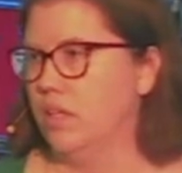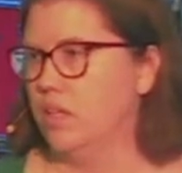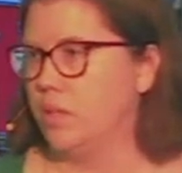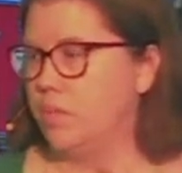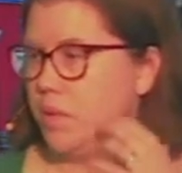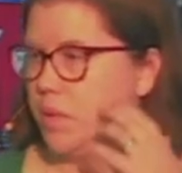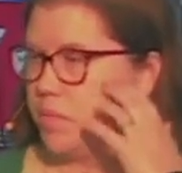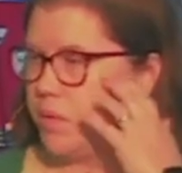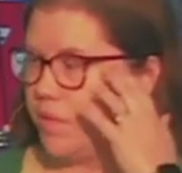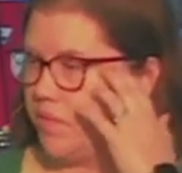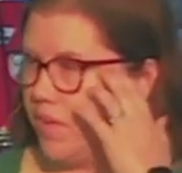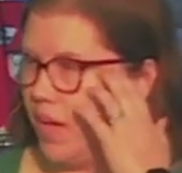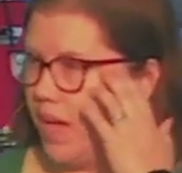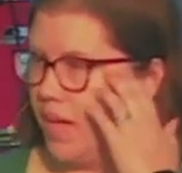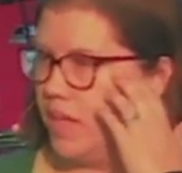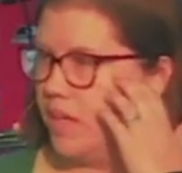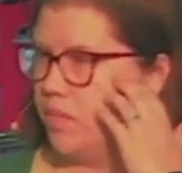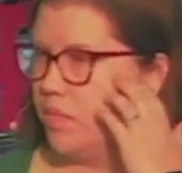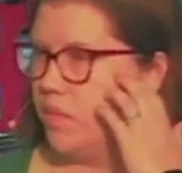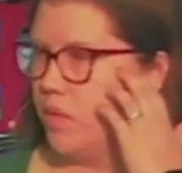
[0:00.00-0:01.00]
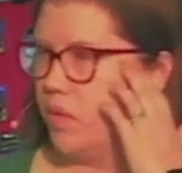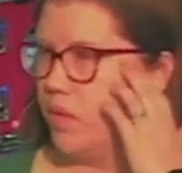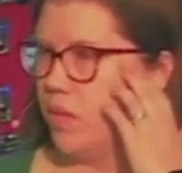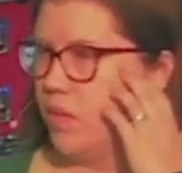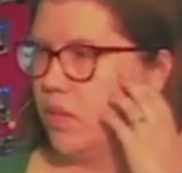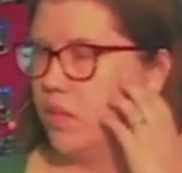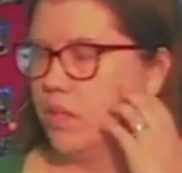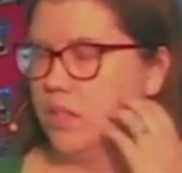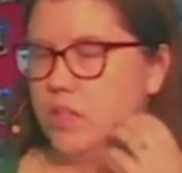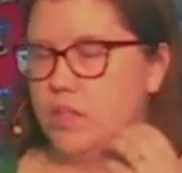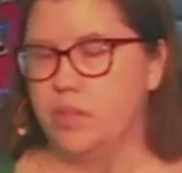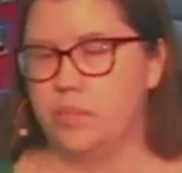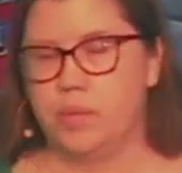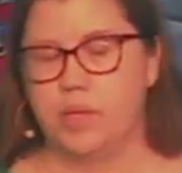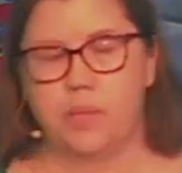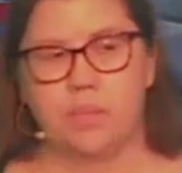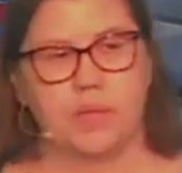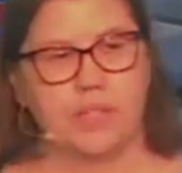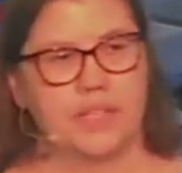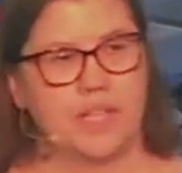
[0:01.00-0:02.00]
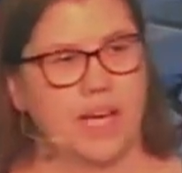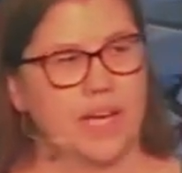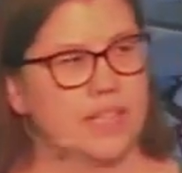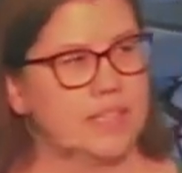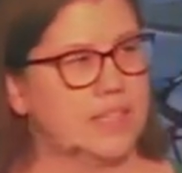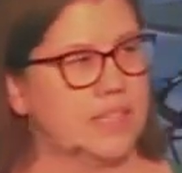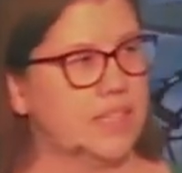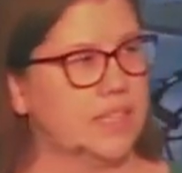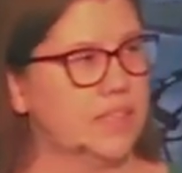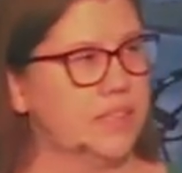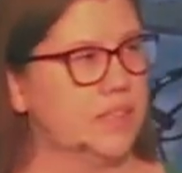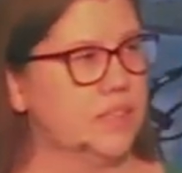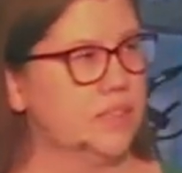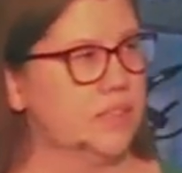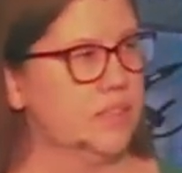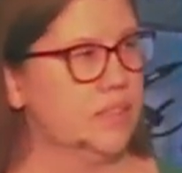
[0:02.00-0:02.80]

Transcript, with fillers: to be provided for, to be protected.